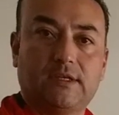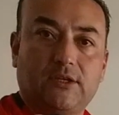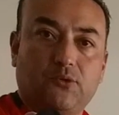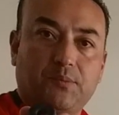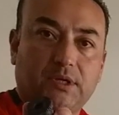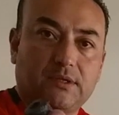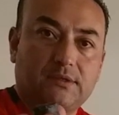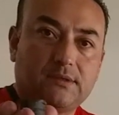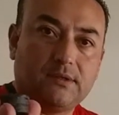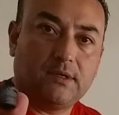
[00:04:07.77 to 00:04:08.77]
this little
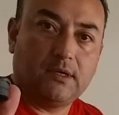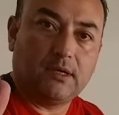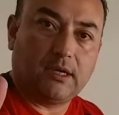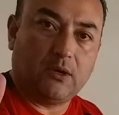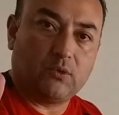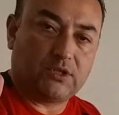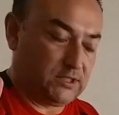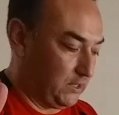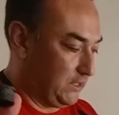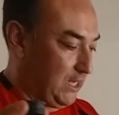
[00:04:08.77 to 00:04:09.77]
piece, okay,
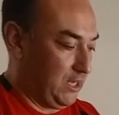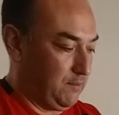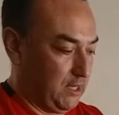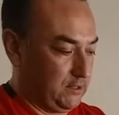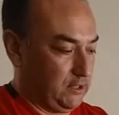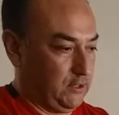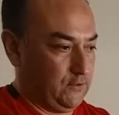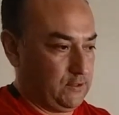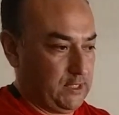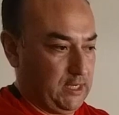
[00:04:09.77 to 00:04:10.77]
which is the same as
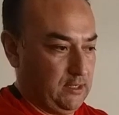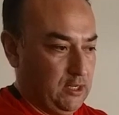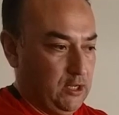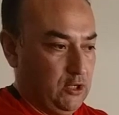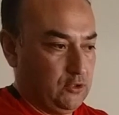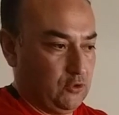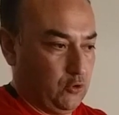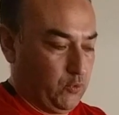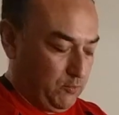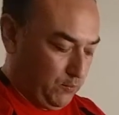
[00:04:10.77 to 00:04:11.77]
the other side.
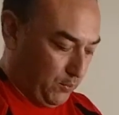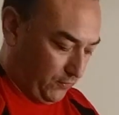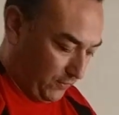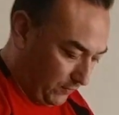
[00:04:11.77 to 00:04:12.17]
So you remove